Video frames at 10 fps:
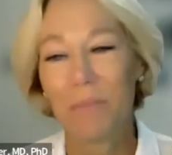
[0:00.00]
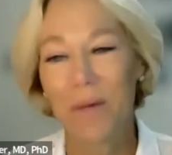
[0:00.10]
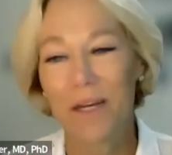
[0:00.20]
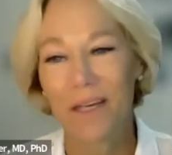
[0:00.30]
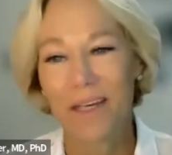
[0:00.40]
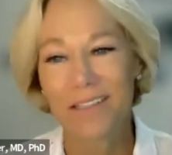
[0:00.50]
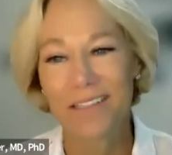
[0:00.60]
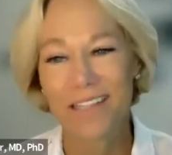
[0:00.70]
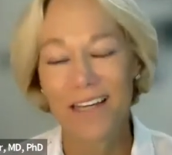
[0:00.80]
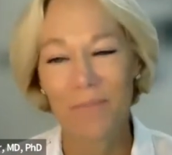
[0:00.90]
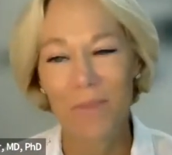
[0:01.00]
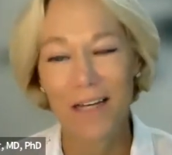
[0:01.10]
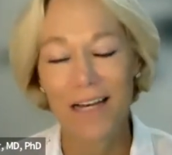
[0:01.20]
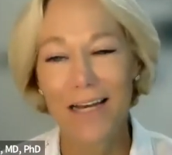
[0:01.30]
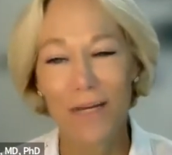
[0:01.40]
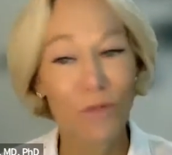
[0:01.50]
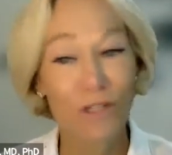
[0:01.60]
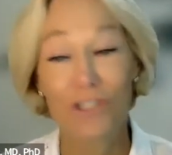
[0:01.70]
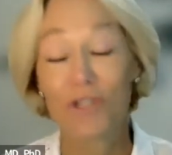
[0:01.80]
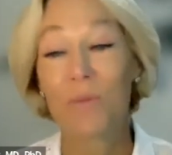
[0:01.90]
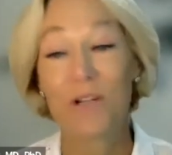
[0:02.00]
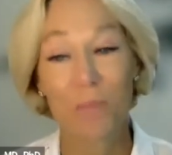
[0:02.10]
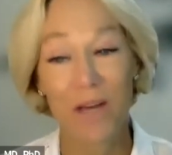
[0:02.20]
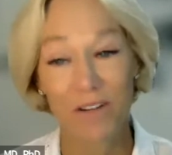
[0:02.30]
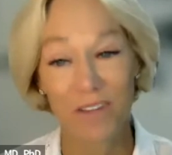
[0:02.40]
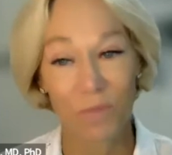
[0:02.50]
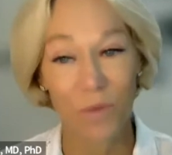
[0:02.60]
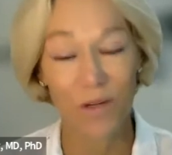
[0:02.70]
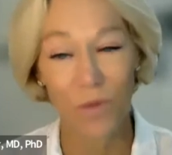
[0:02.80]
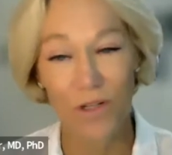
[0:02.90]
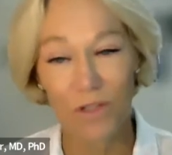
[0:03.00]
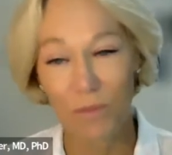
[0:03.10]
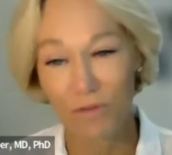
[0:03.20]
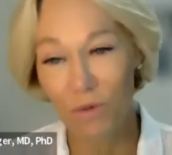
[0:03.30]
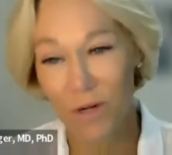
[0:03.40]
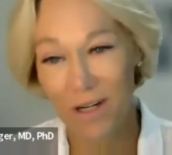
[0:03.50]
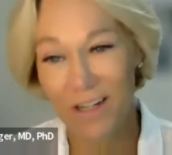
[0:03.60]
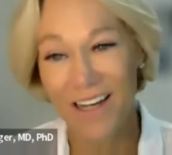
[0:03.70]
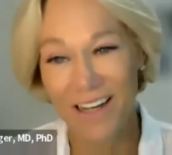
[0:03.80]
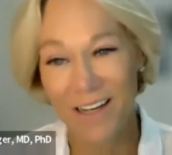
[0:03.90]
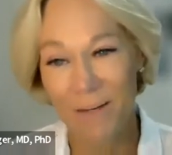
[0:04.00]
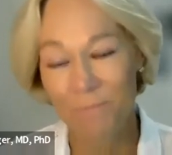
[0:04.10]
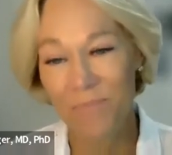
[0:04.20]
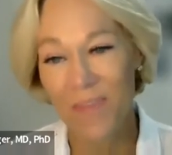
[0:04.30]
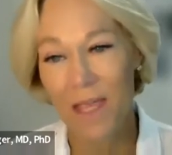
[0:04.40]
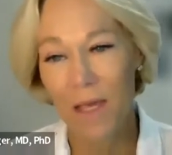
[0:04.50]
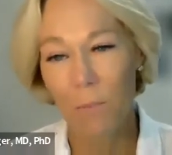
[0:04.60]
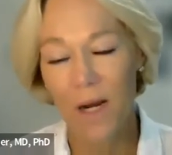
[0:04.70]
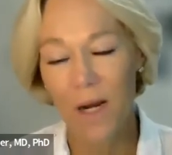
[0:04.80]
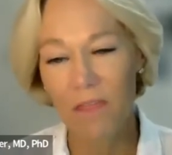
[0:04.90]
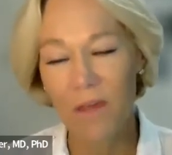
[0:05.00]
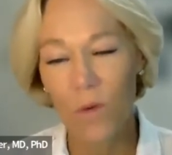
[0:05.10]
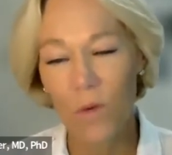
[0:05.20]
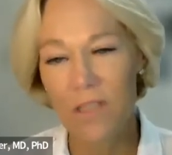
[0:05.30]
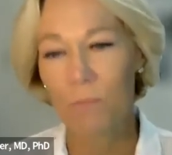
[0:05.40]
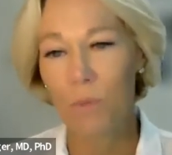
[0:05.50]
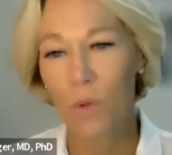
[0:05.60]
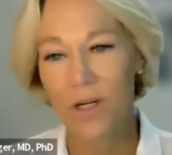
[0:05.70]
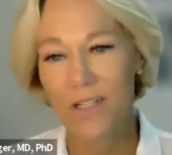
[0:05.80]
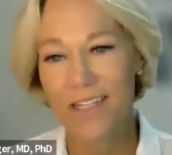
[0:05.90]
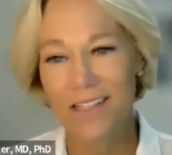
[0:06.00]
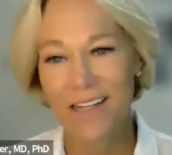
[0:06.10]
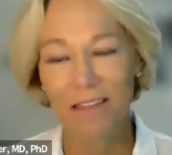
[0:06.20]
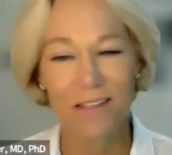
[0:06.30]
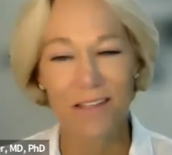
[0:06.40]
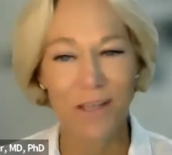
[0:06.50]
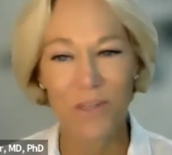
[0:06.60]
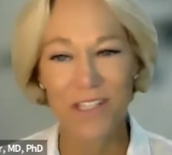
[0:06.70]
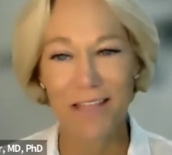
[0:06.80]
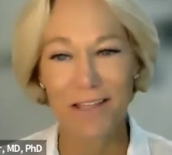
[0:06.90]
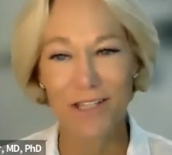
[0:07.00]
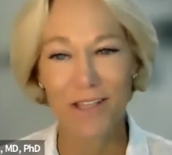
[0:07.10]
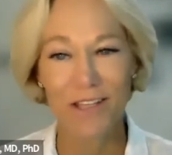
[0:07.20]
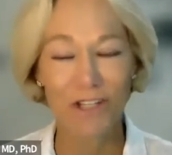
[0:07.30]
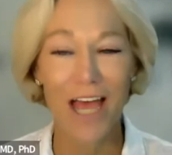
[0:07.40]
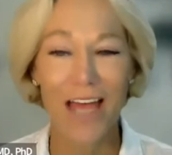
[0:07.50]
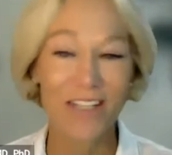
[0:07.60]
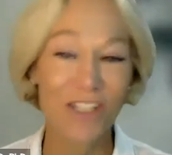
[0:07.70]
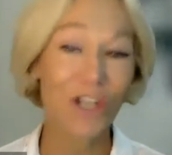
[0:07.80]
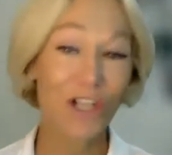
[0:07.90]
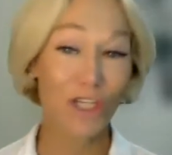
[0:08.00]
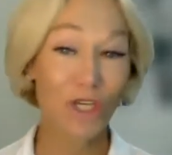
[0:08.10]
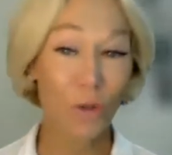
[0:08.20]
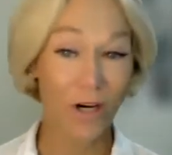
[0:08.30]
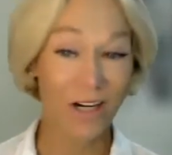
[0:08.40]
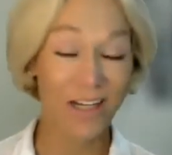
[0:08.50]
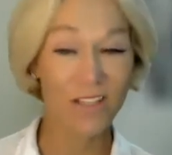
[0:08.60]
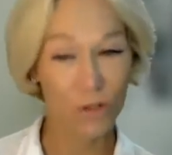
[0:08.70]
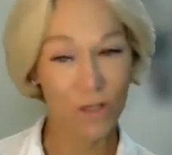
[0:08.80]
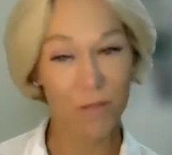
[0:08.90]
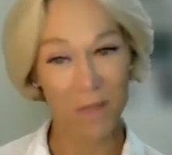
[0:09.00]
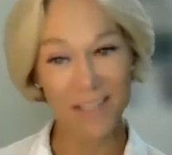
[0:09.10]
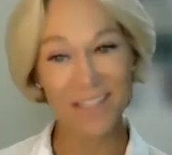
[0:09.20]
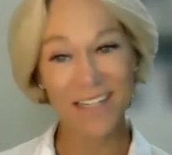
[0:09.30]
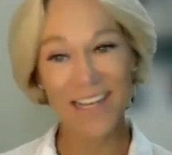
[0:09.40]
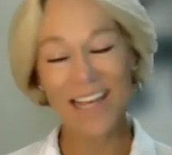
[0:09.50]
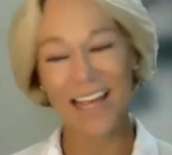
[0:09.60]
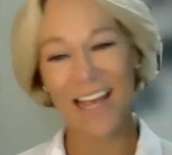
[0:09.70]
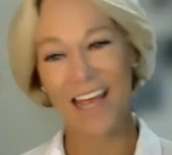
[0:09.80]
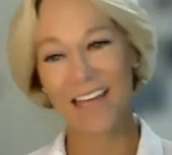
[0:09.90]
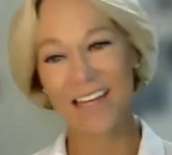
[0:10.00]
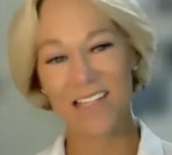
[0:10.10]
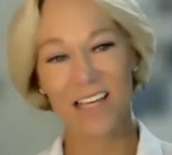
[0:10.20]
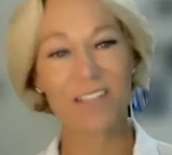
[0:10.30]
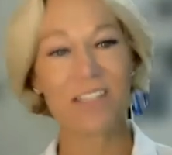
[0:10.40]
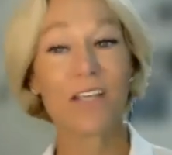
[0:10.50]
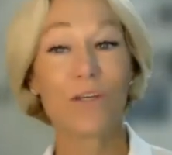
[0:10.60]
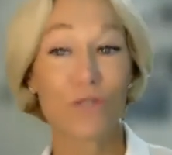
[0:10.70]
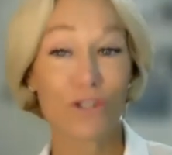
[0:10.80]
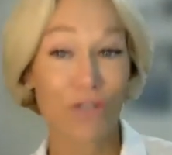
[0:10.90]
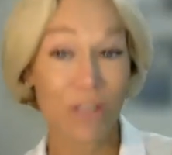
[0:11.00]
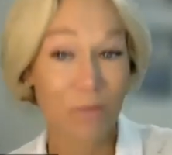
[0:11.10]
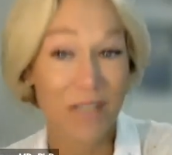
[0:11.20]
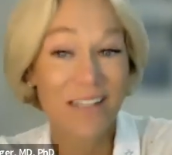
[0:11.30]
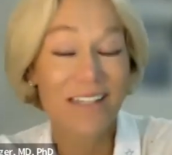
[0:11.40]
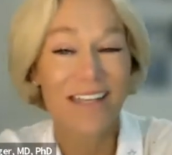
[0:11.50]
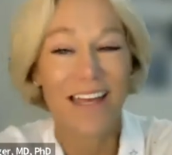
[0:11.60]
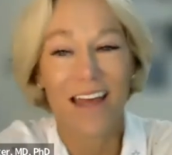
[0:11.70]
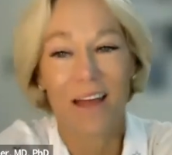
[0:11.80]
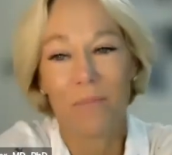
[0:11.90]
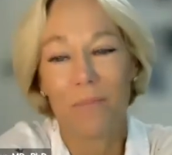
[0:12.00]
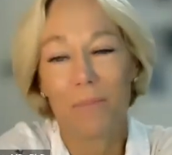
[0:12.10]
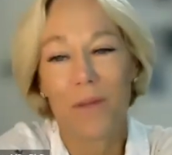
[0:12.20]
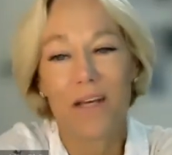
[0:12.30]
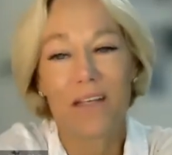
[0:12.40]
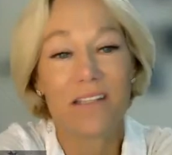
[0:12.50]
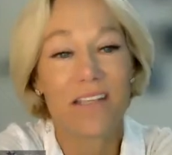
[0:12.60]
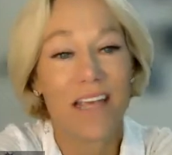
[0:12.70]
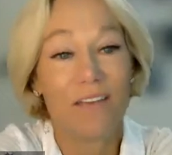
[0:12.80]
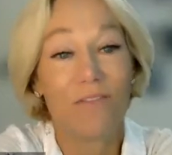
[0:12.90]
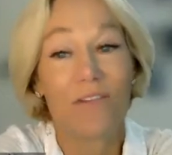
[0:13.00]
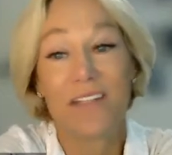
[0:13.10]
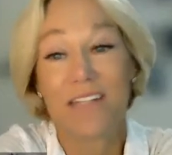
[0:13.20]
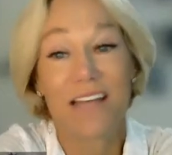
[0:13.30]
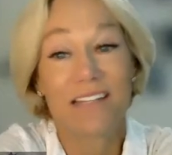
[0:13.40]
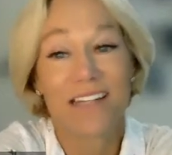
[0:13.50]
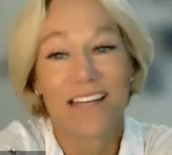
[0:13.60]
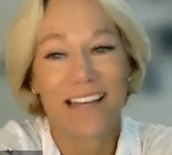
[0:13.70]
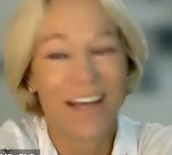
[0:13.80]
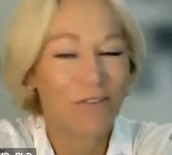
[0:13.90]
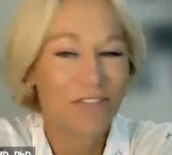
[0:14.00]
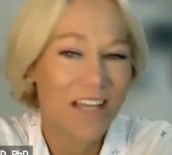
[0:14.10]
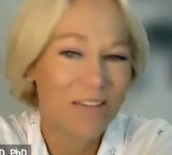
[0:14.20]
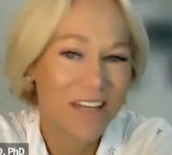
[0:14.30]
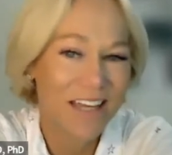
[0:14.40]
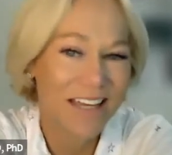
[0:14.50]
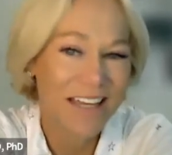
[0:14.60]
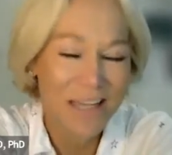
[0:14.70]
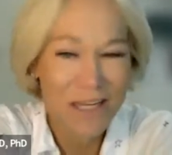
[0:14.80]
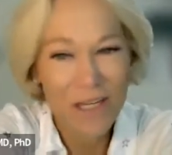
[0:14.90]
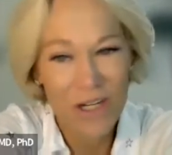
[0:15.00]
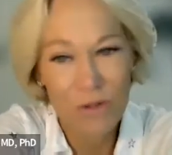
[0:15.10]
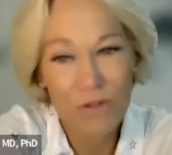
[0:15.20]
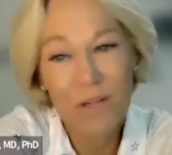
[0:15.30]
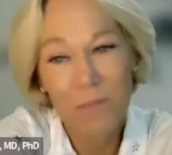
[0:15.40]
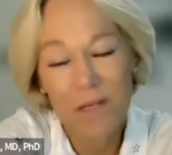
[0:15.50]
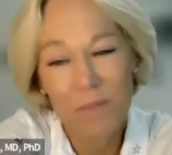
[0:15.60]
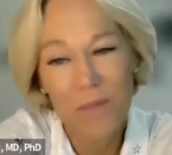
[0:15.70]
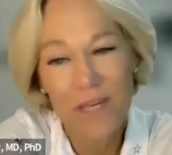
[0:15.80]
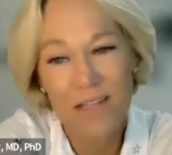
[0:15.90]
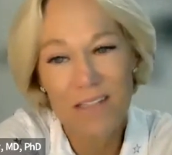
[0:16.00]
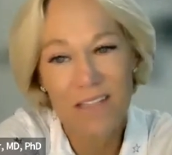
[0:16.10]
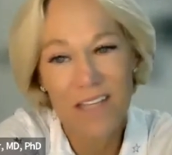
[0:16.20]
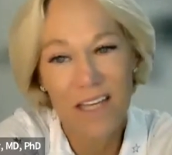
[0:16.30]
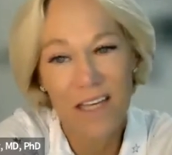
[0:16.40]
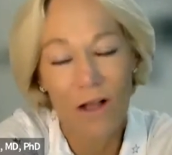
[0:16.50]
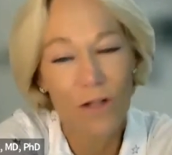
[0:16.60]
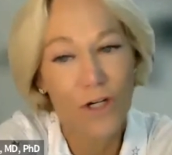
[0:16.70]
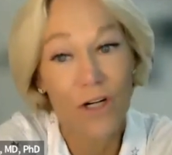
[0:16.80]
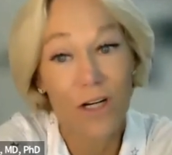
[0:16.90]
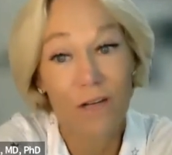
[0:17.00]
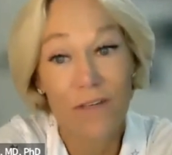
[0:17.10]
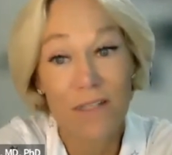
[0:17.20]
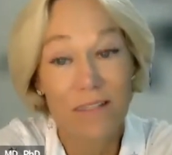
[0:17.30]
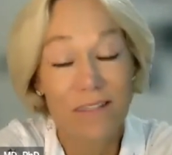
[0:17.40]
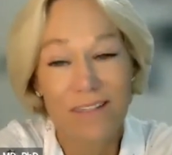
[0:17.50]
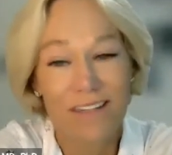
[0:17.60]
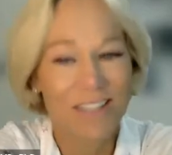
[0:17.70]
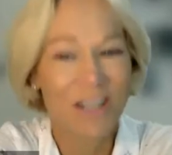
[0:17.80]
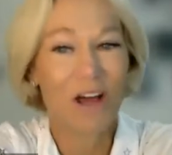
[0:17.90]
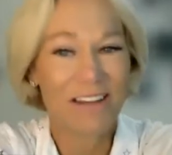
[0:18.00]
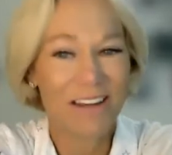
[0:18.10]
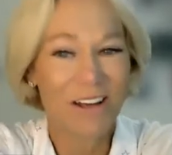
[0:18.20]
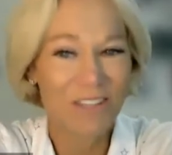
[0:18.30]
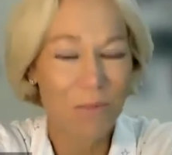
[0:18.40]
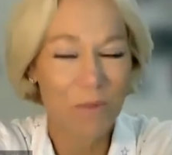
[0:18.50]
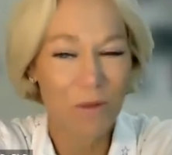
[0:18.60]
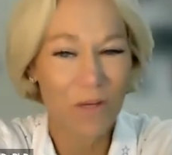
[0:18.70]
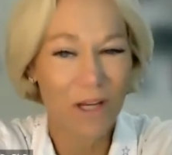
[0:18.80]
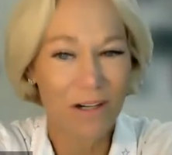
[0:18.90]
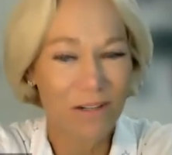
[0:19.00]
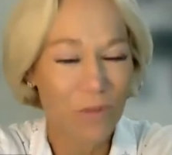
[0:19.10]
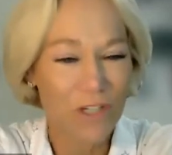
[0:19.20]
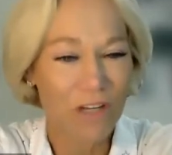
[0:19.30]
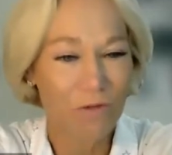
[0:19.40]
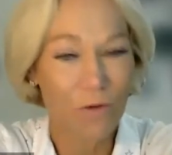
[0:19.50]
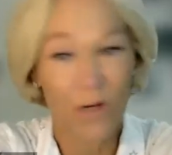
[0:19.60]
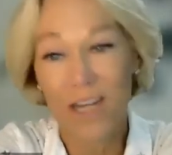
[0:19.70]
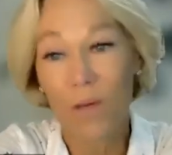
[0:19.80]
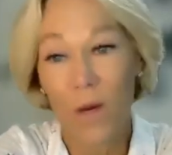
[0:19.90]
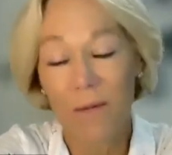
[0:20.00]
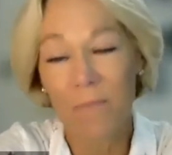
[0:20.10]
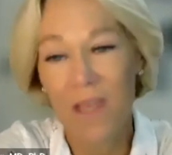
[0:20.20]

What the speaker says: But it clearly was so much better than what it was before. But I think what is important is, and I think someone said this in the chat, it's not a cure, it's a treatment. Yes. And it's a continuous treatment. But it is a fantastic life-saving, treatment, because the alternative is not something we are wishing for anyone.